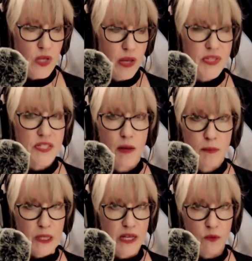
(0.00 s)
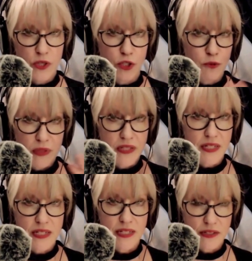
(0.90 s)
Emma's not playing with
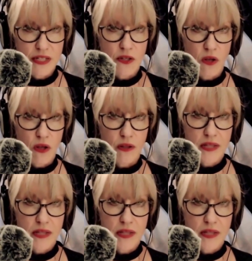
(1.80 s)
humility here at all.